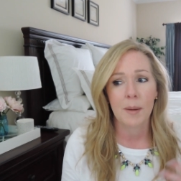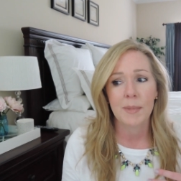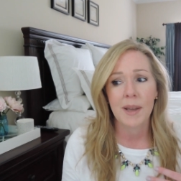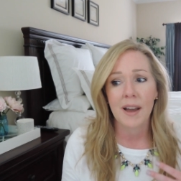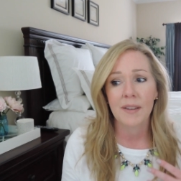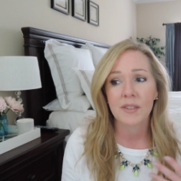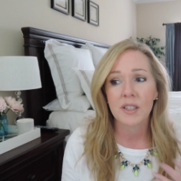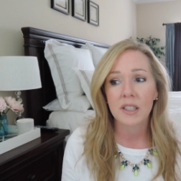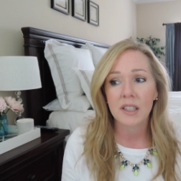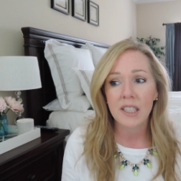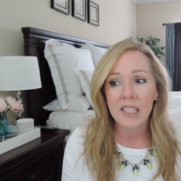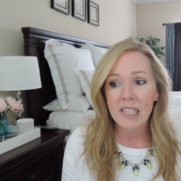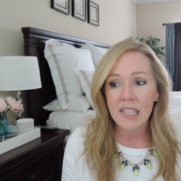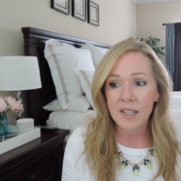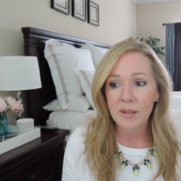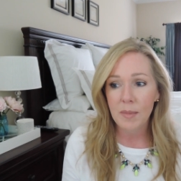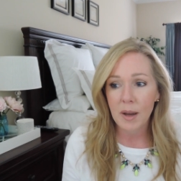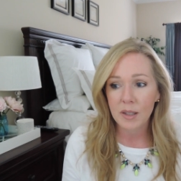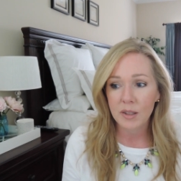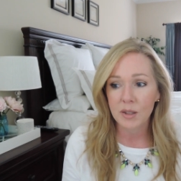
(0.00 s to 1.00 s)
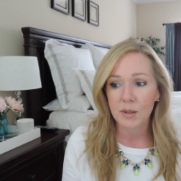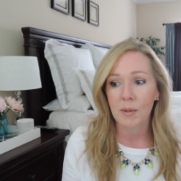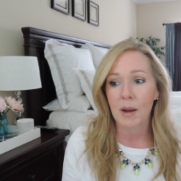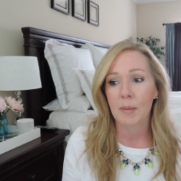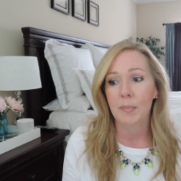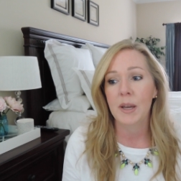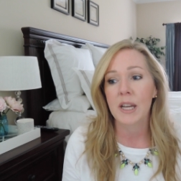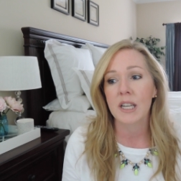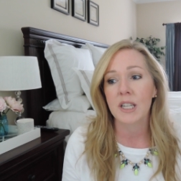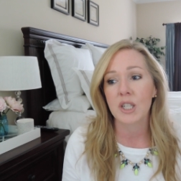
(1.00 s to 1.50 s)
I mean, I've deleted most of
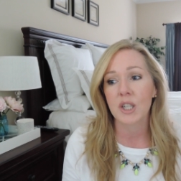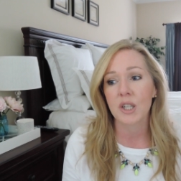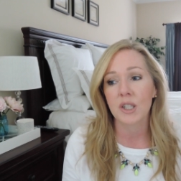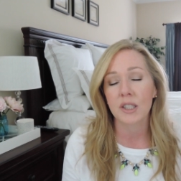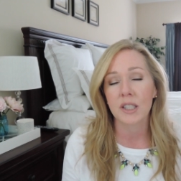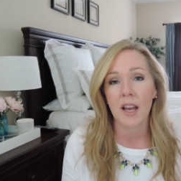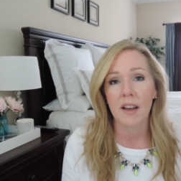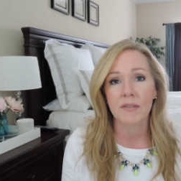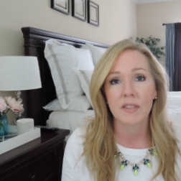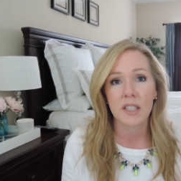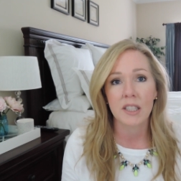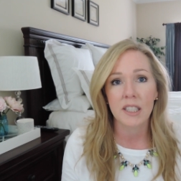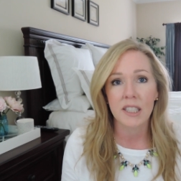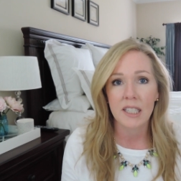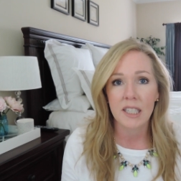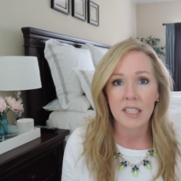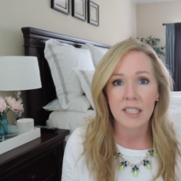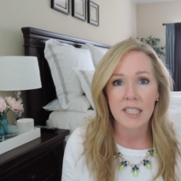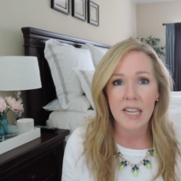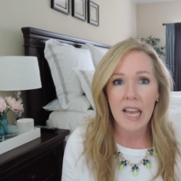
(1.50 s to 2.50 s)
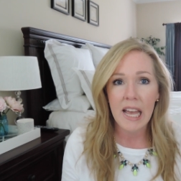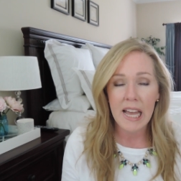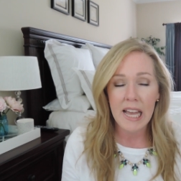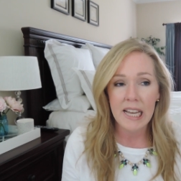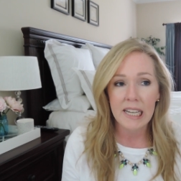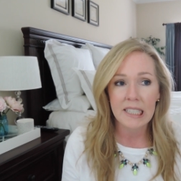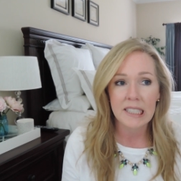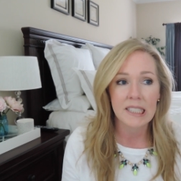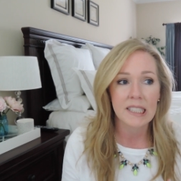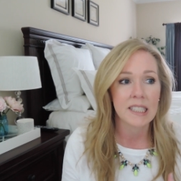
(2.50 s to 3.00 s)
my pictures, I've deleted
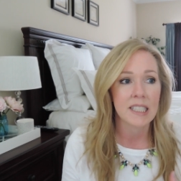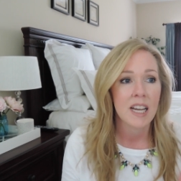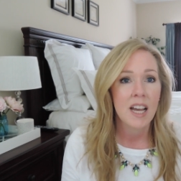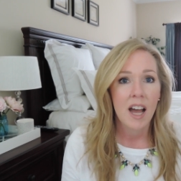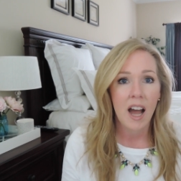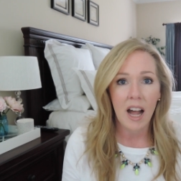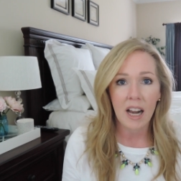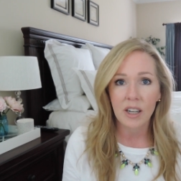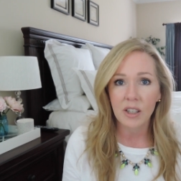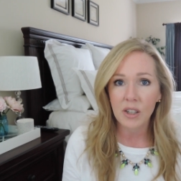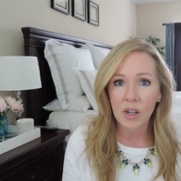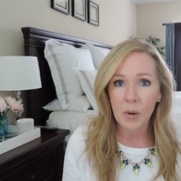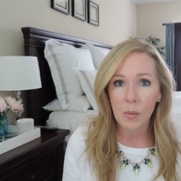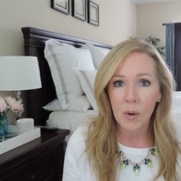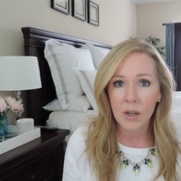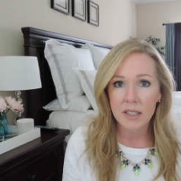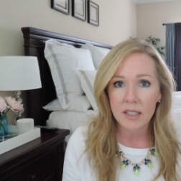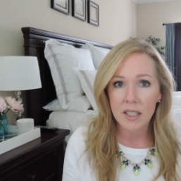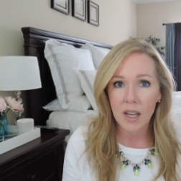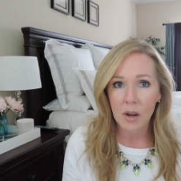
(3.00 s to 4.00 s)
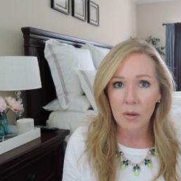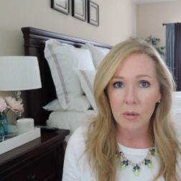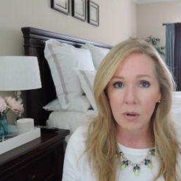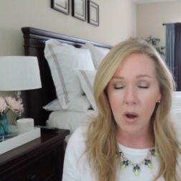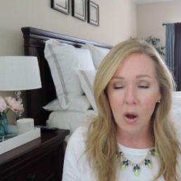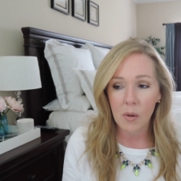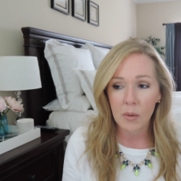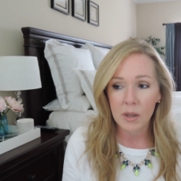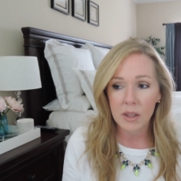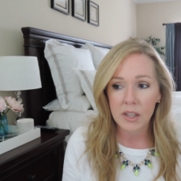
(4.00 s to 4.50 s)
text. I don't know what's going
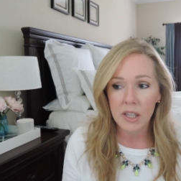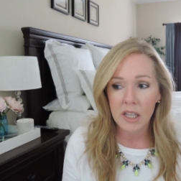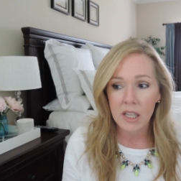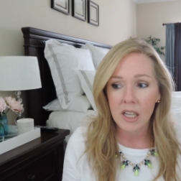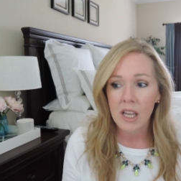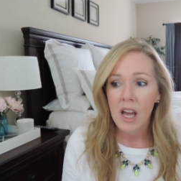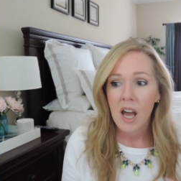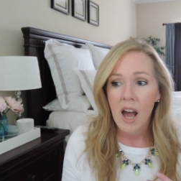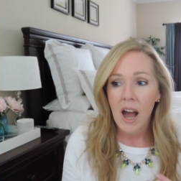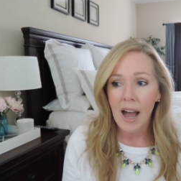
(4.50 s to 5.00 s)
on with it.